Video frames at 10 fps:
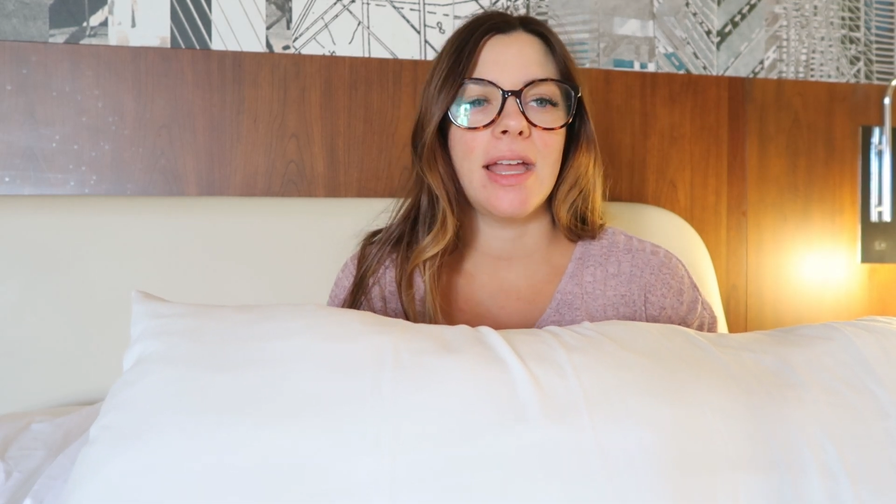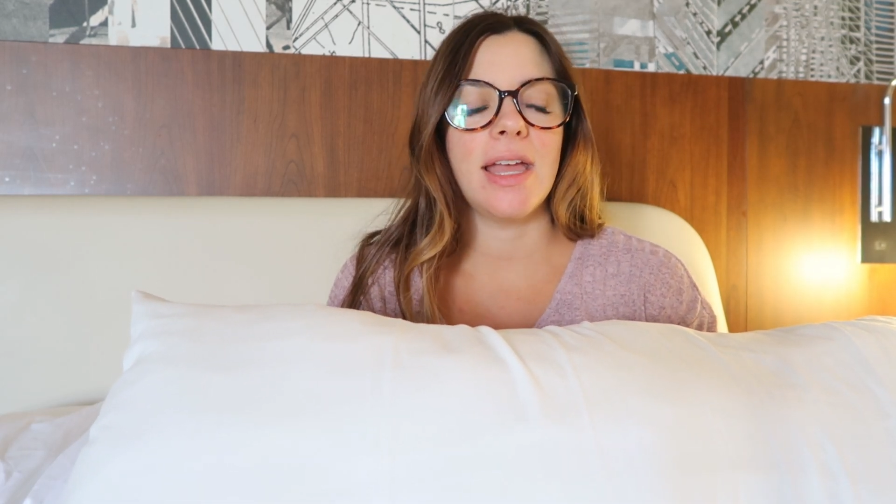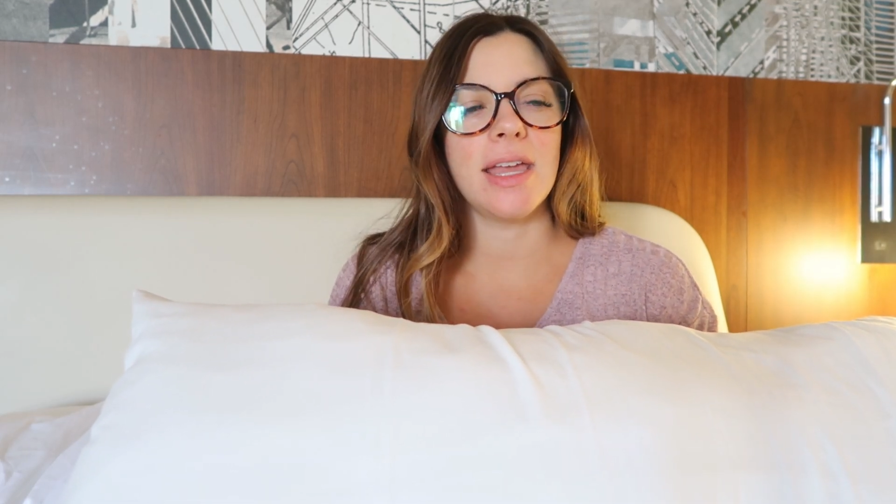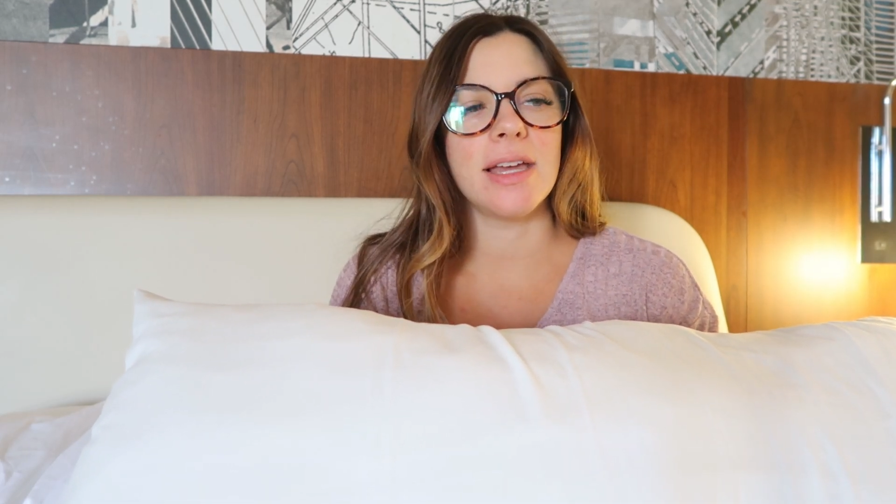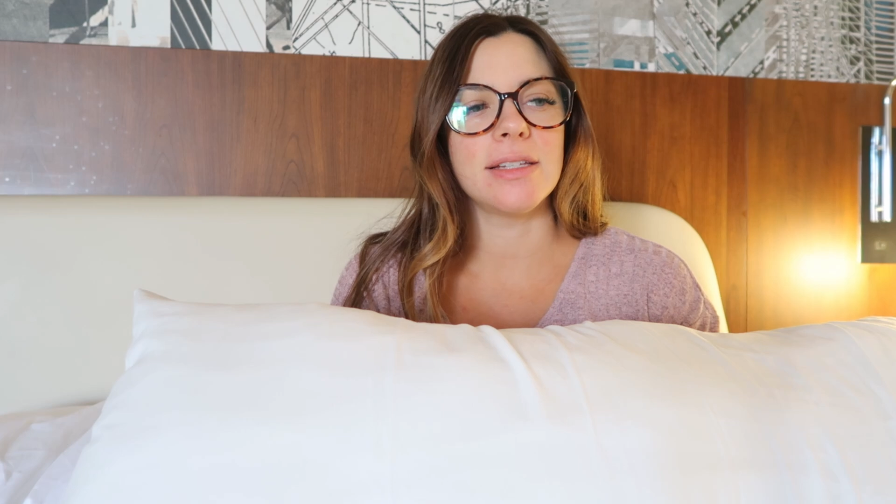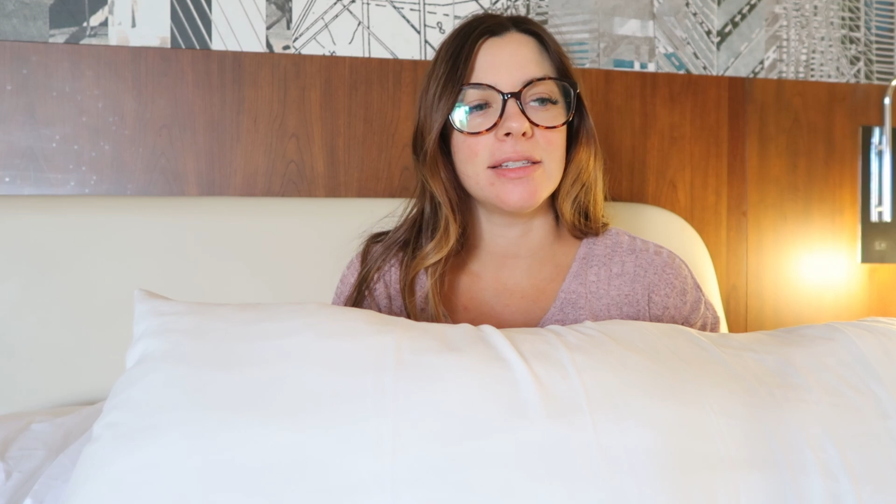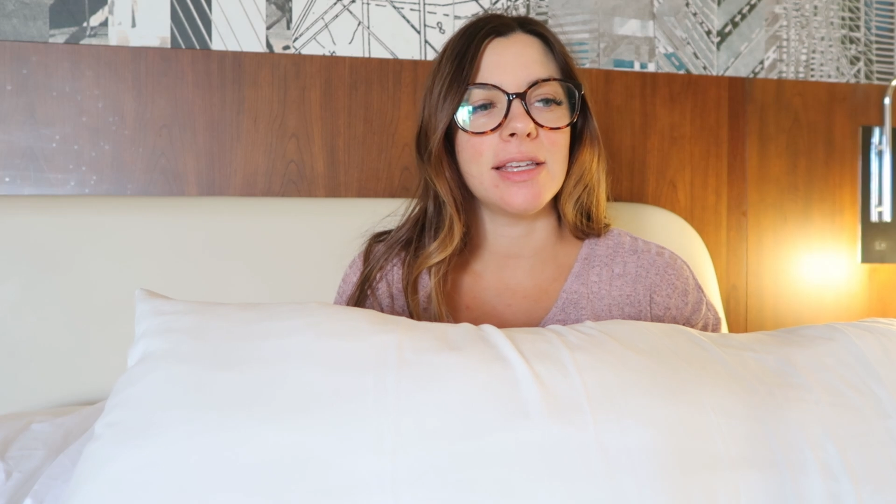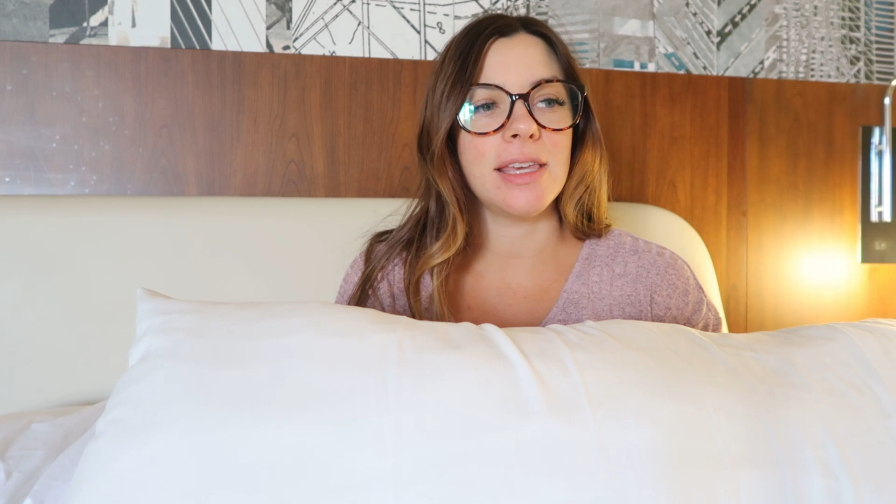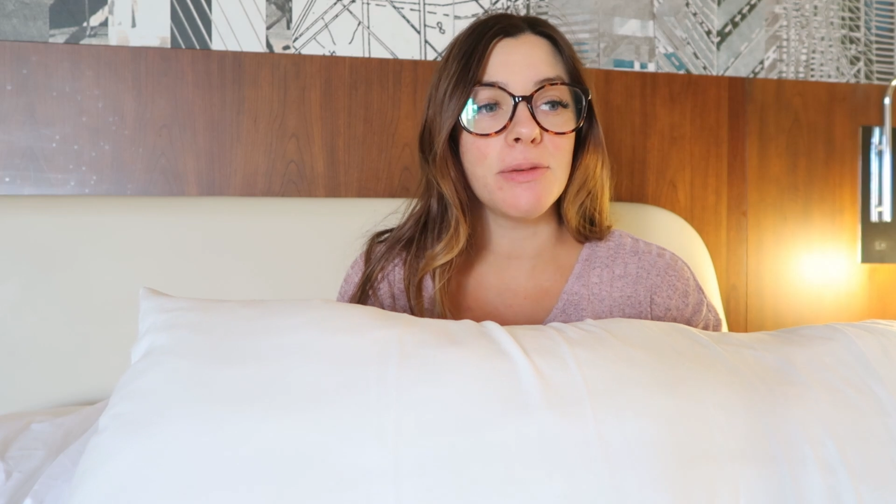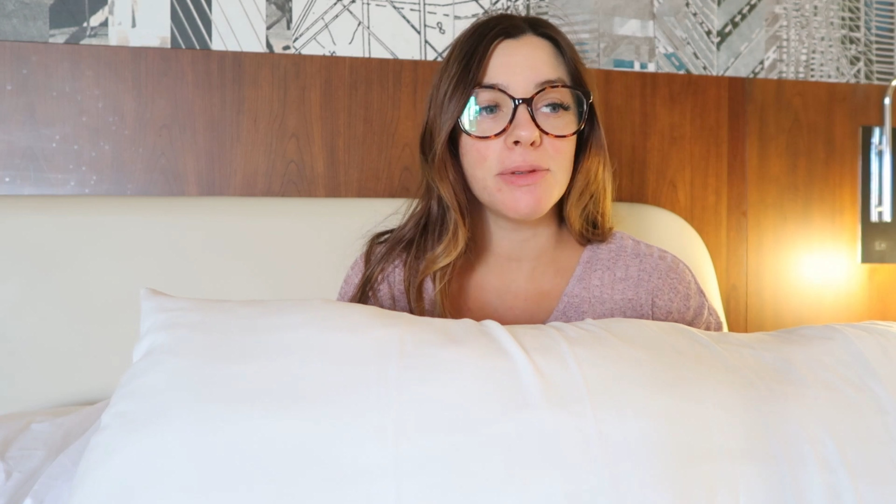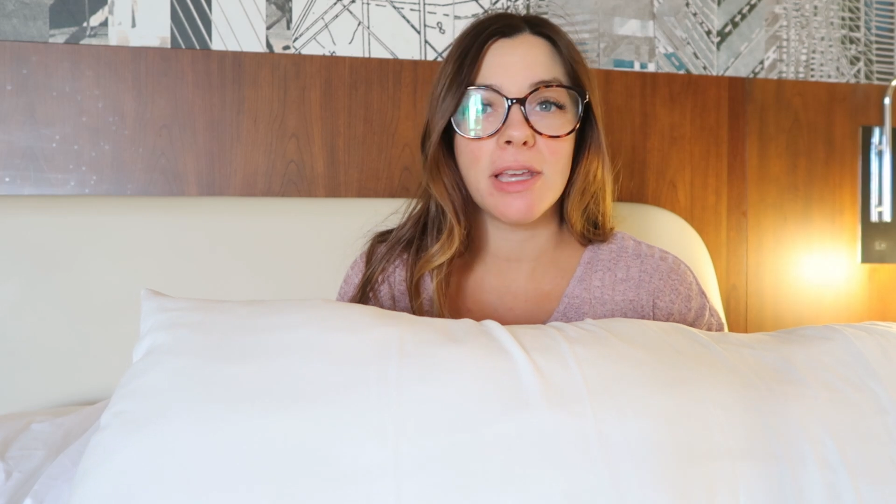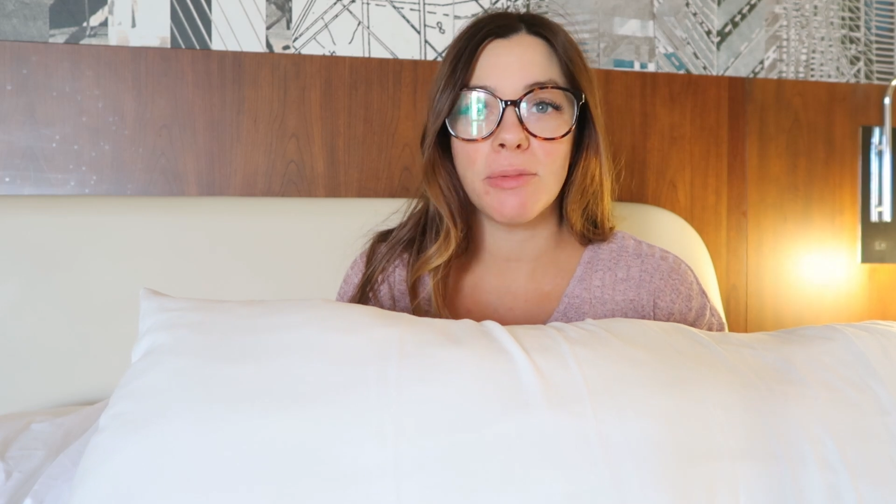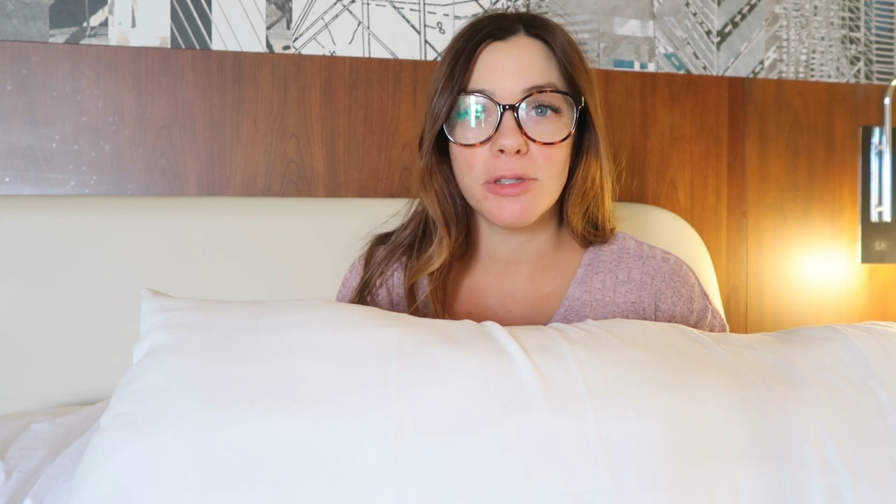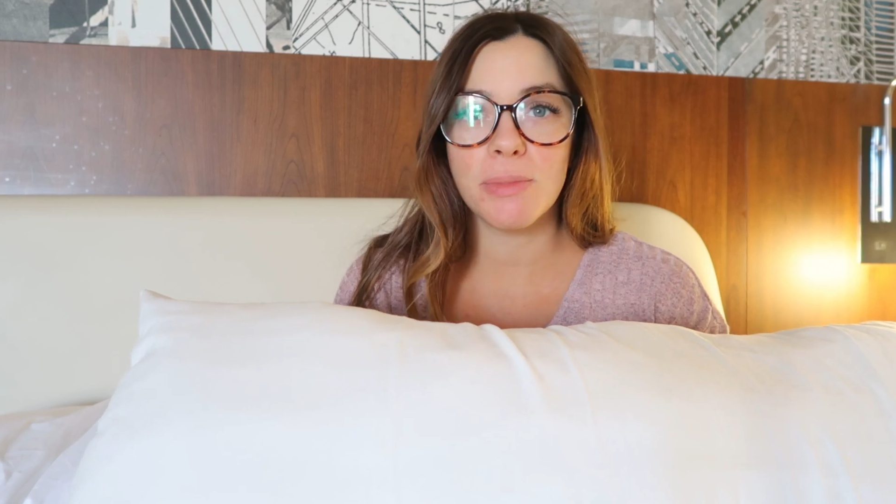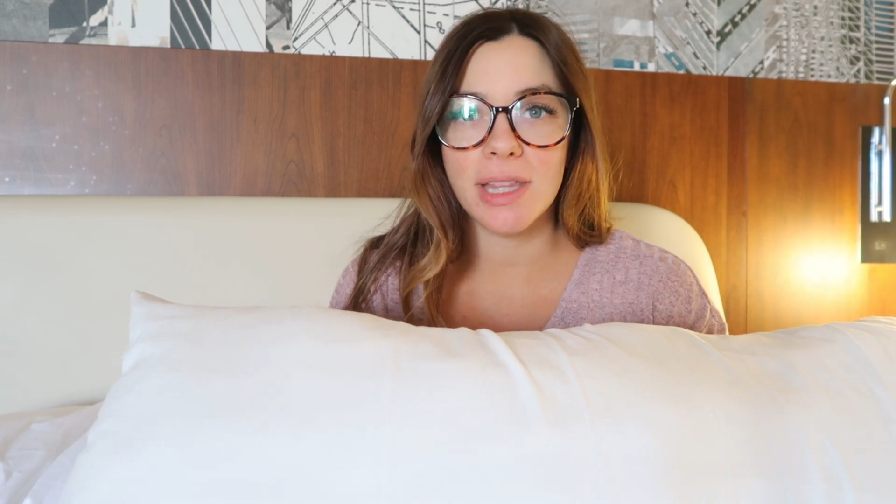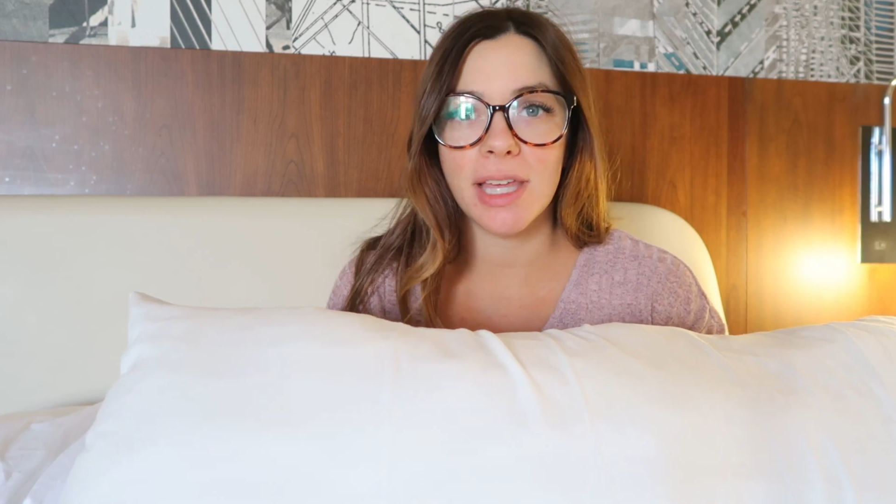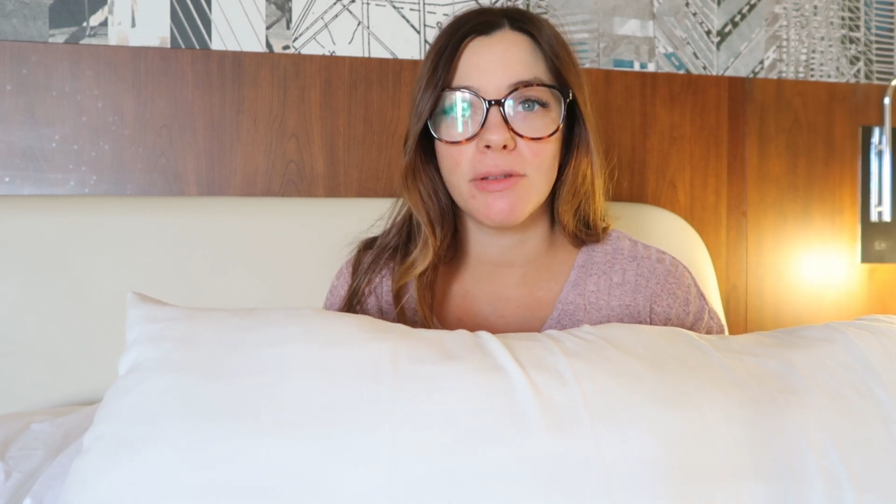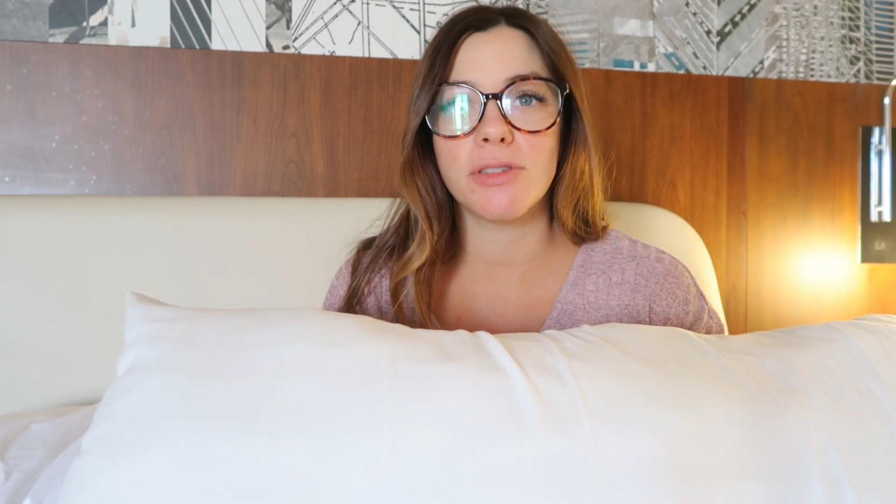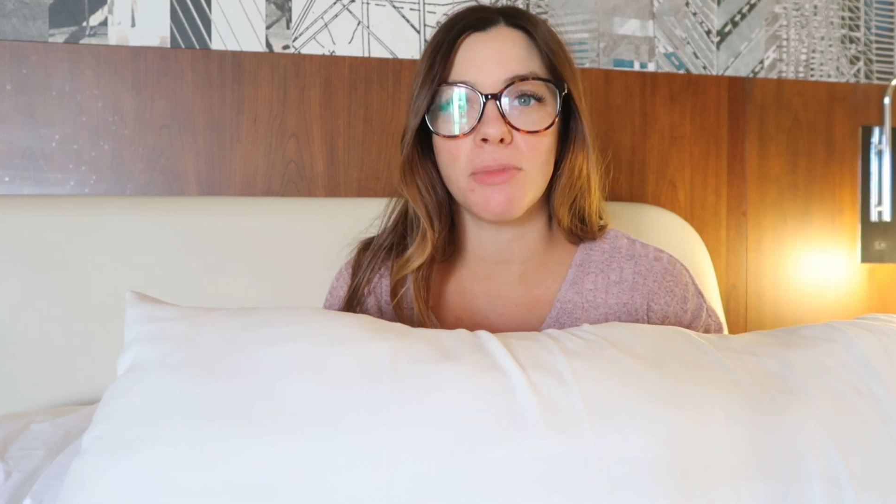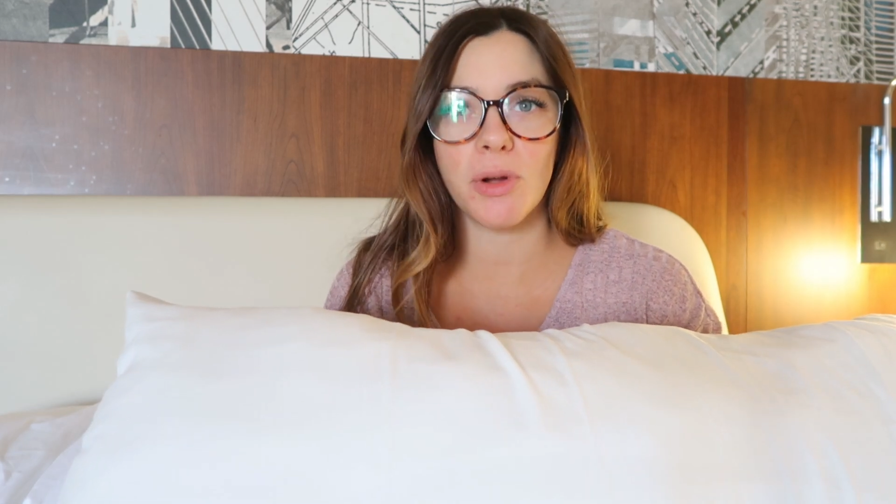and he was able to meet
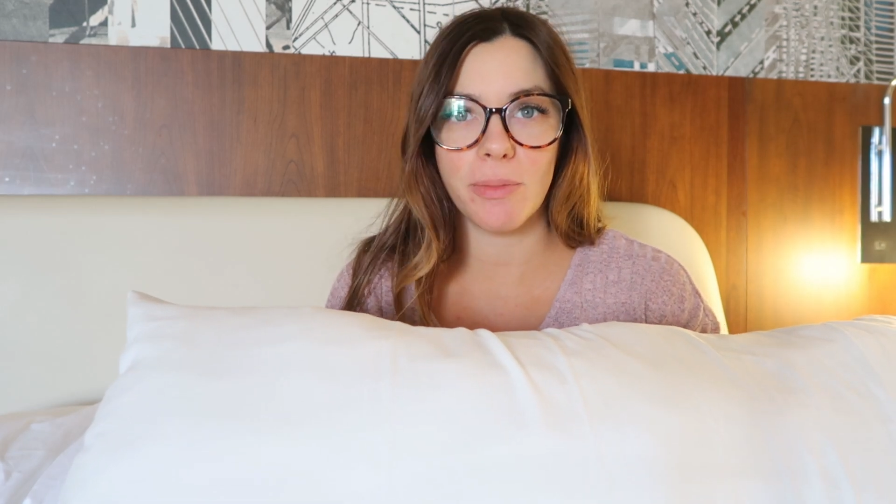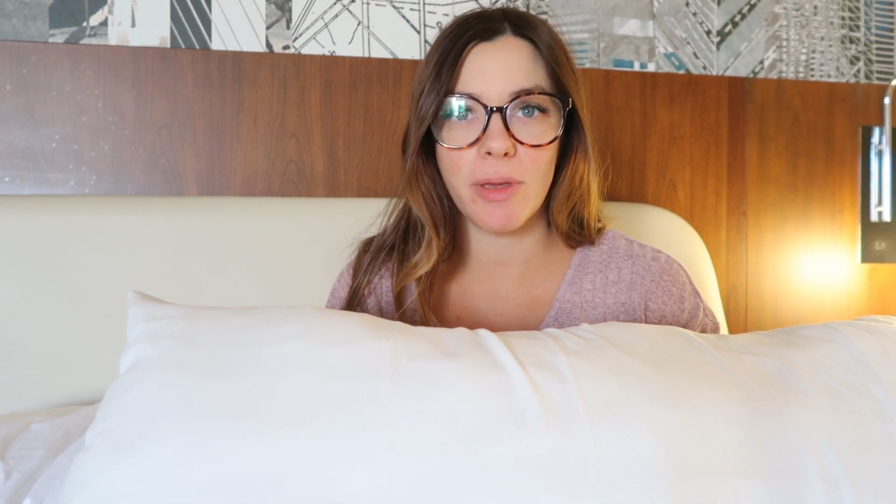like some other